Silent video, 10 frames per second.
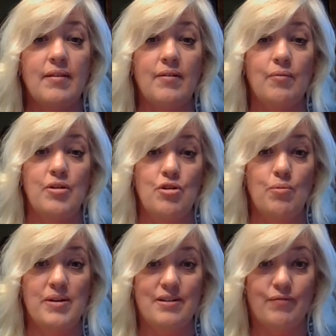when you
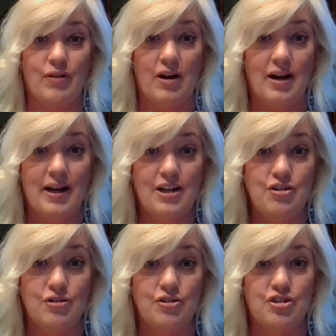would divide
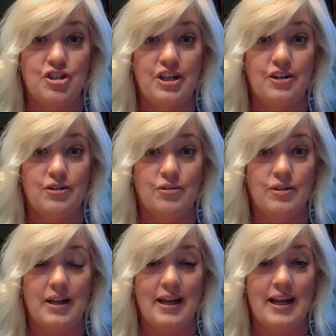your shield
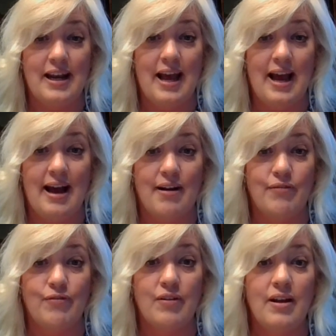in
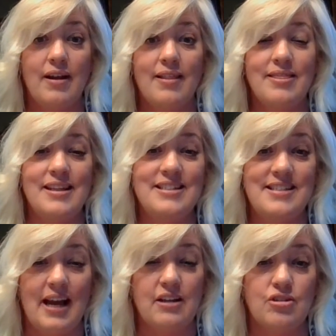half, the
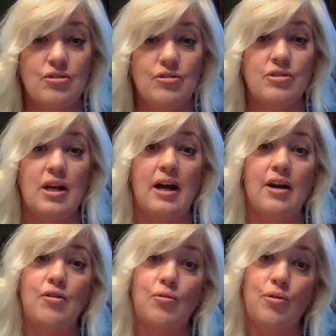dexter
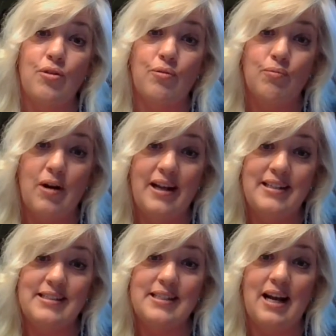side or the right
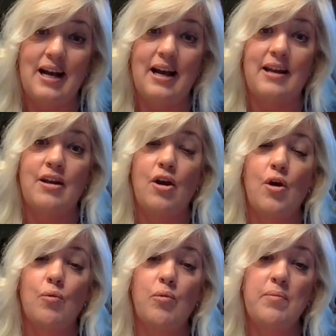side
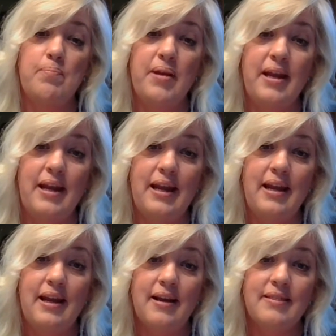would
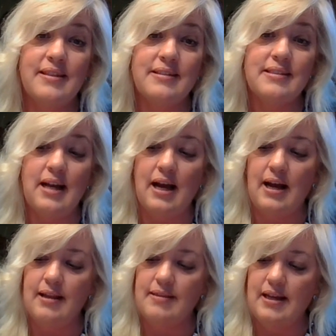be the
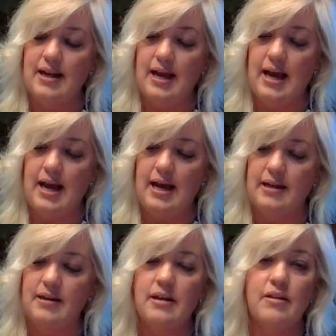side that
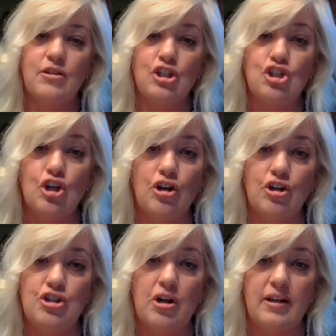had the
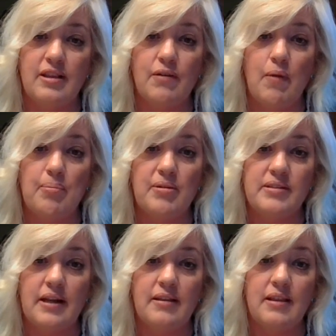charge on it that
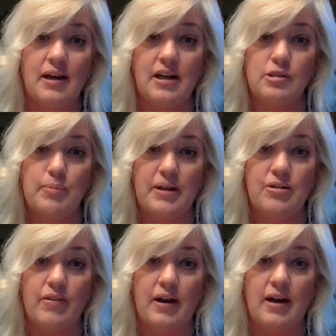represented the husband
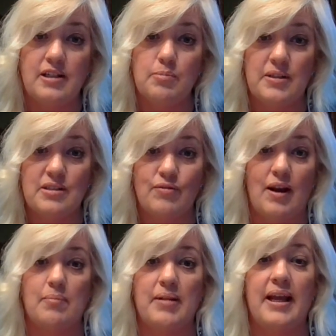or the husband's
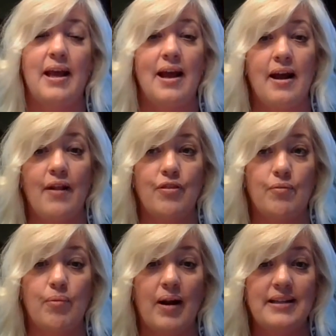family, and the
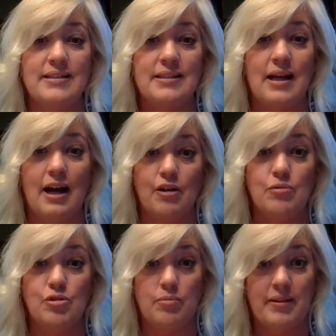right side,
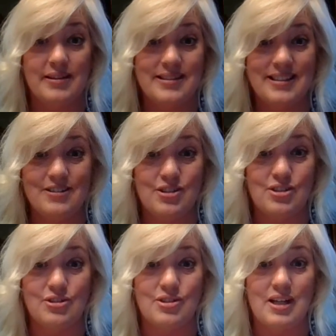which would be the
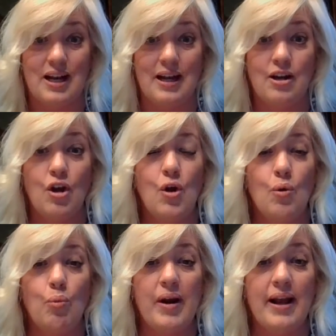sinister side,
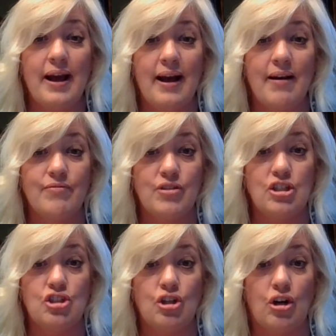would have the
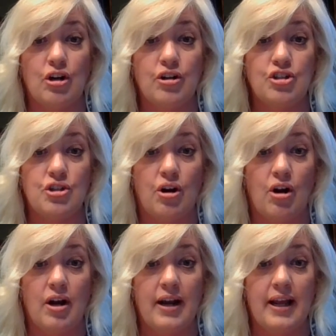charge
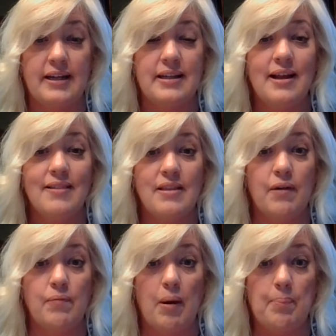on it
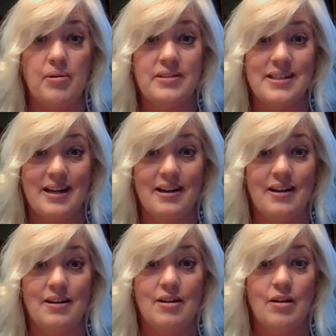that
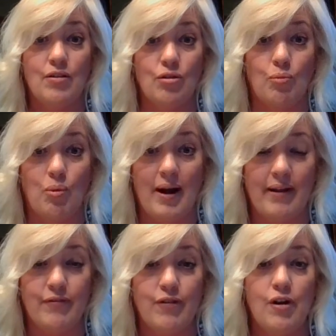represented the
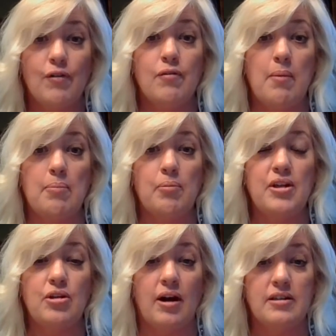wife. Remember, we
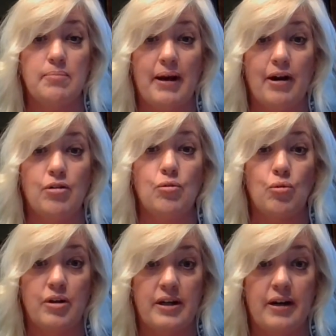talked about our
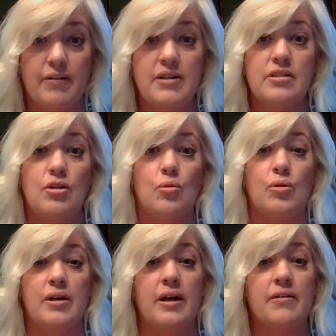ordinaries. The
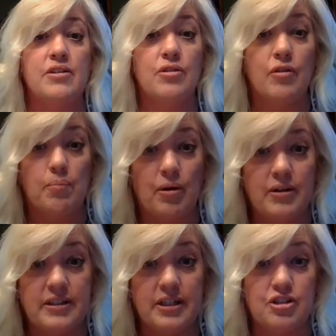ordinaries are the
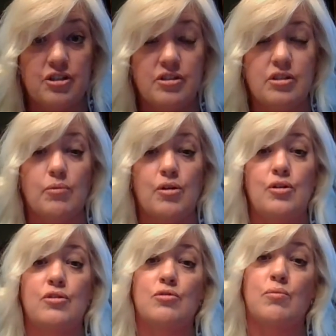partitions that were
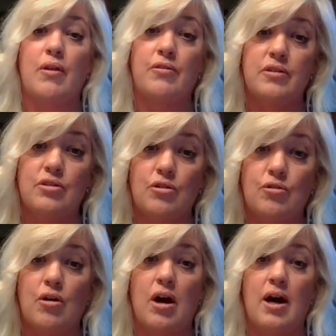used, whether it's a
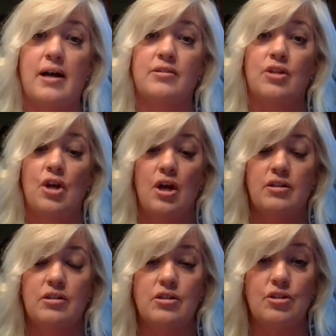cross
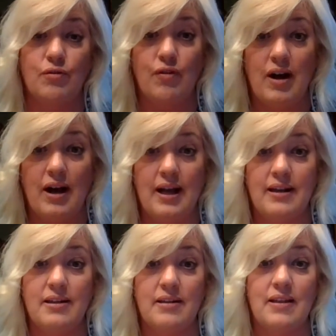to
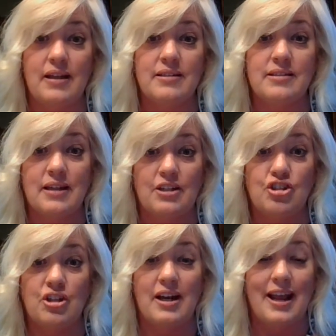divide the
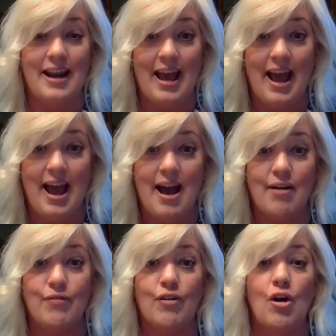escutcheon in
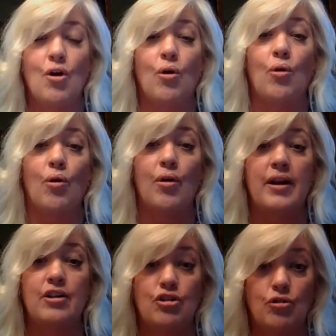half, or
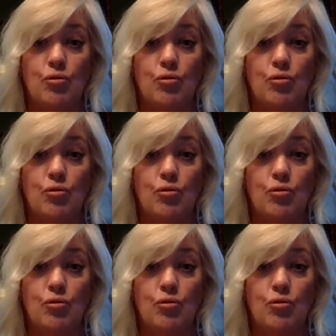into